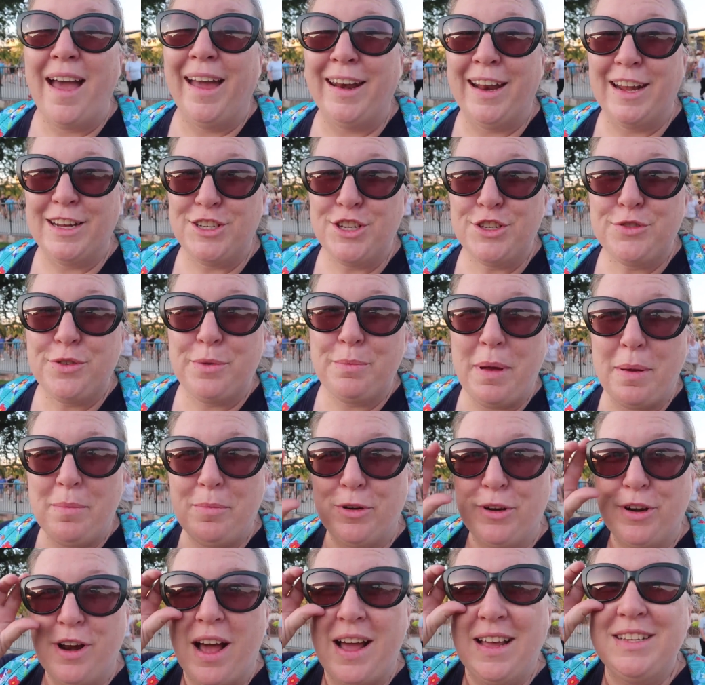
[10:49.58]
And I just
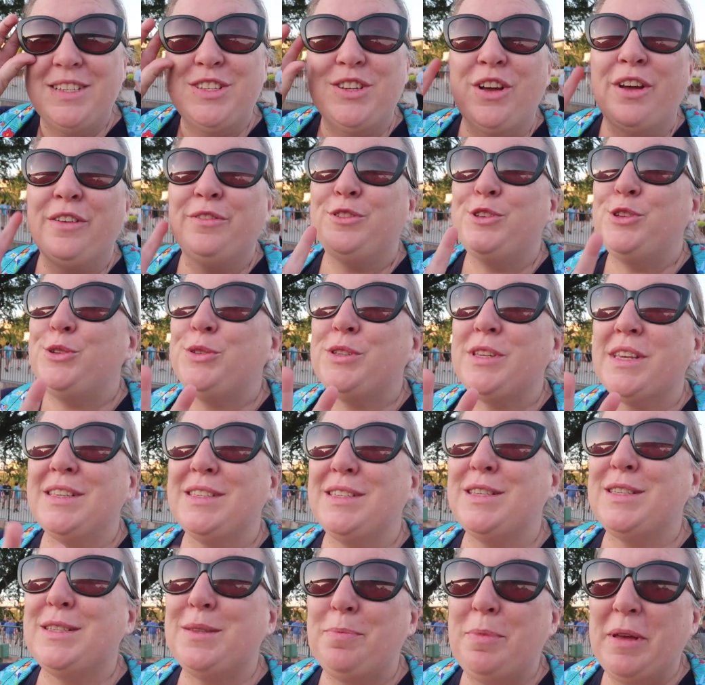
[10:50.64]
remembered I still have 2
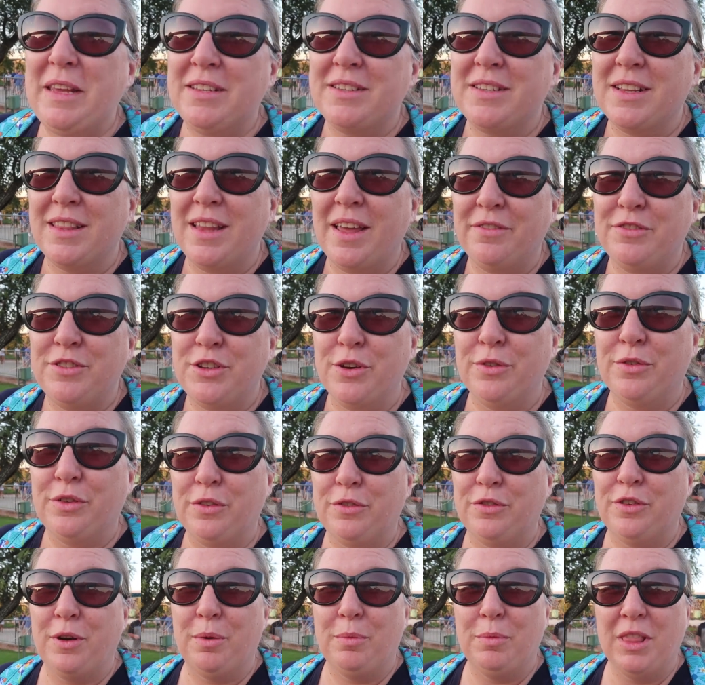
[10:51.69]
slices of pizza left
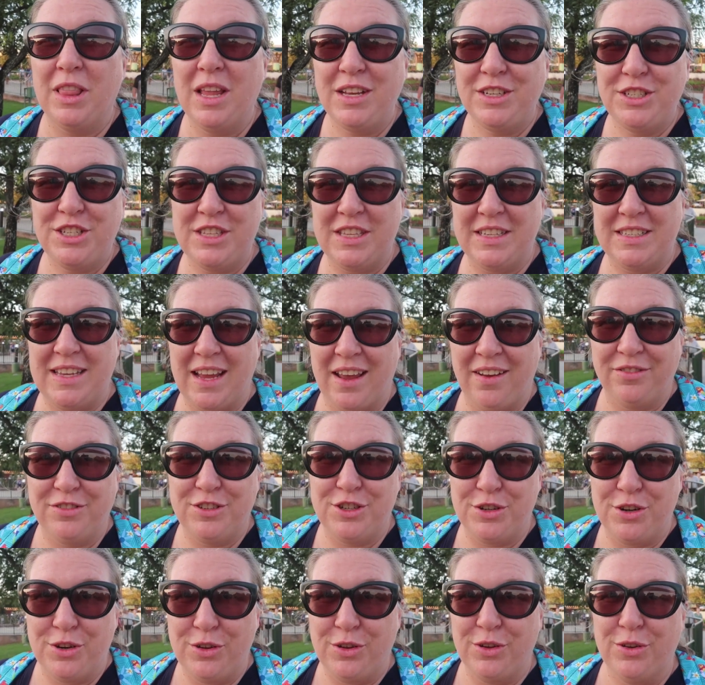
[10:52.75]
over from lunch this
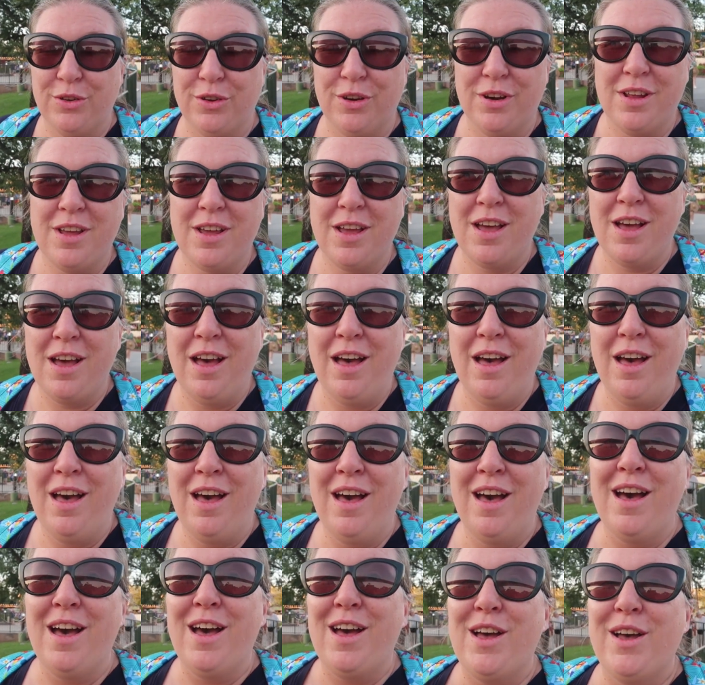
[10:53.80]
afternoon.
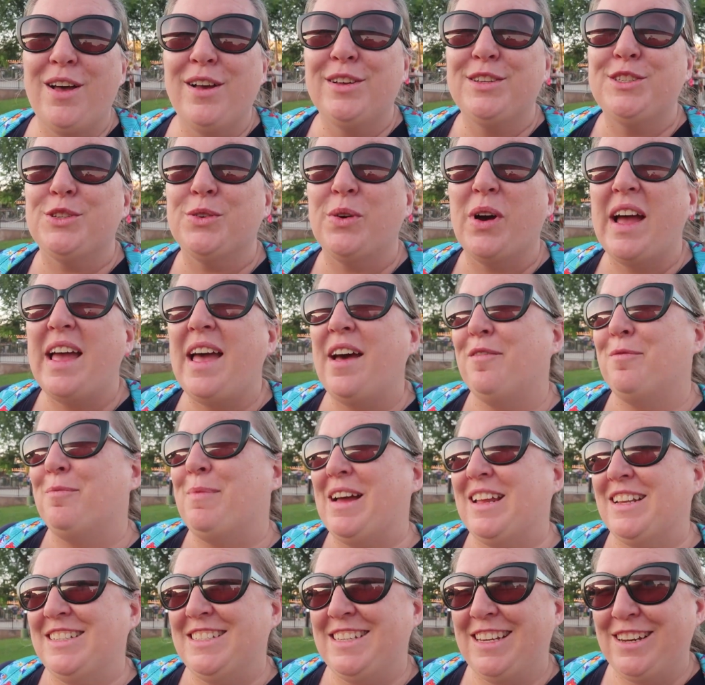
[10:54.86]
So I have
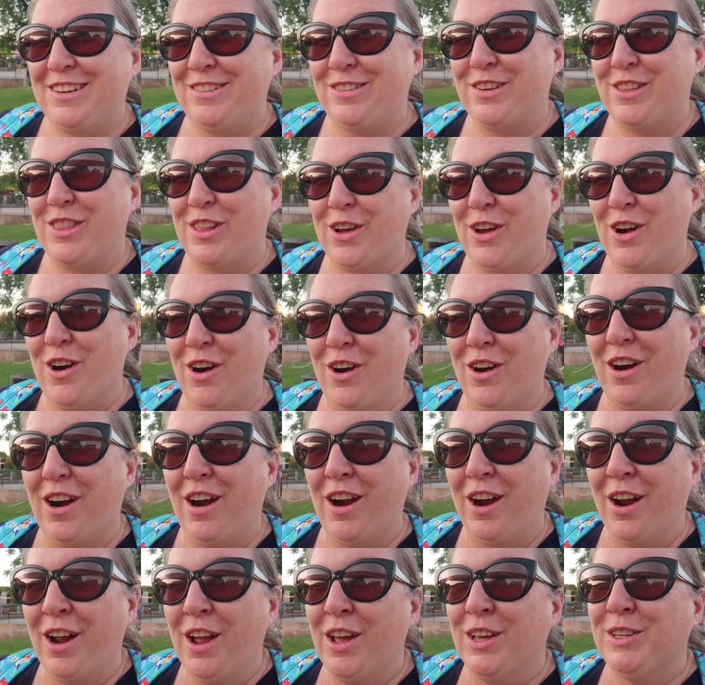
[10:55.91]
my dinner in the
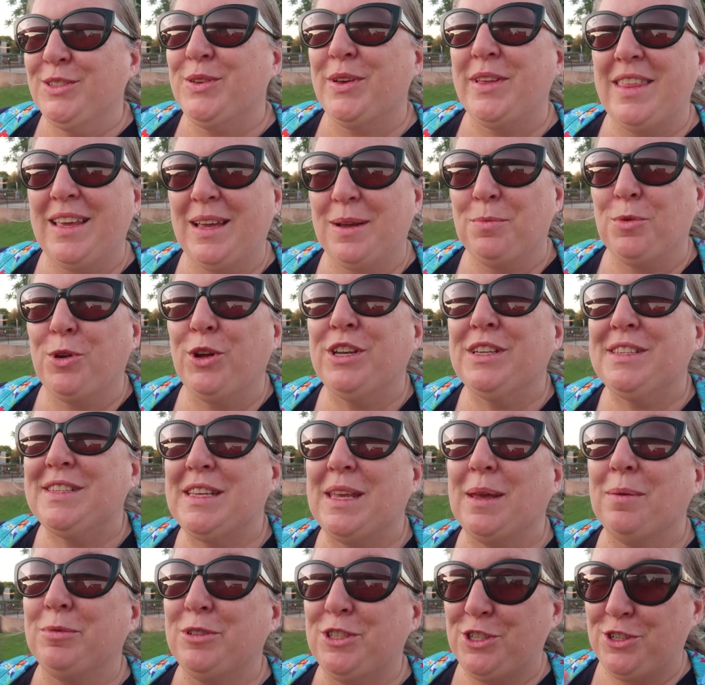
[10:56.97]
car, so I think I'm gonna
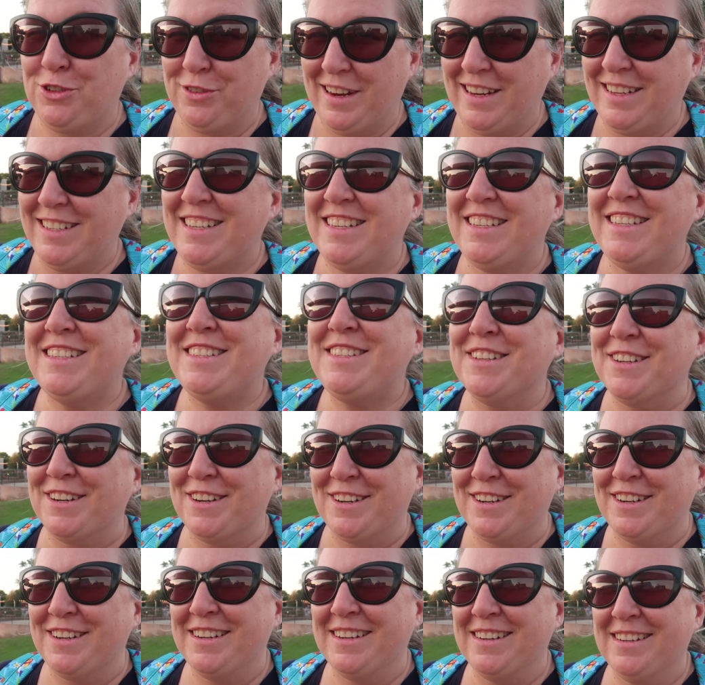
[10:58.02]
skip straight to
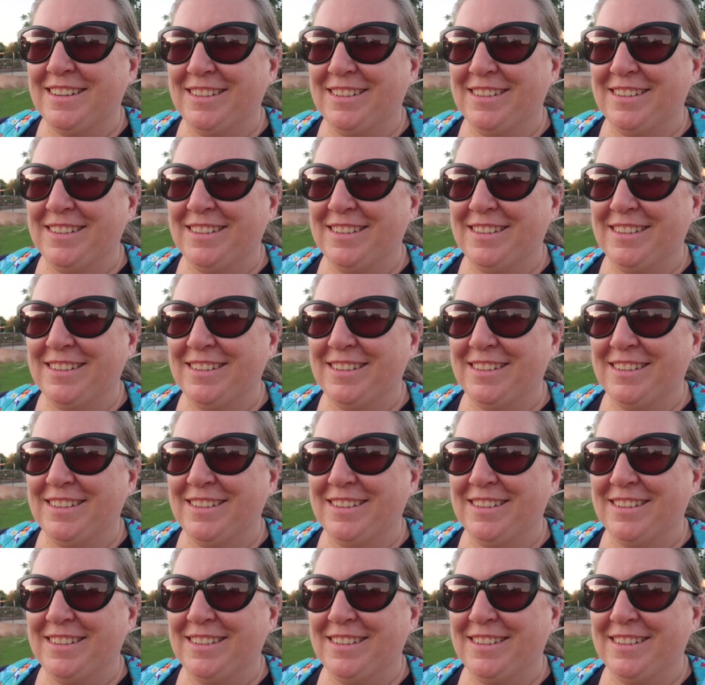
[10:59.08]
dessert.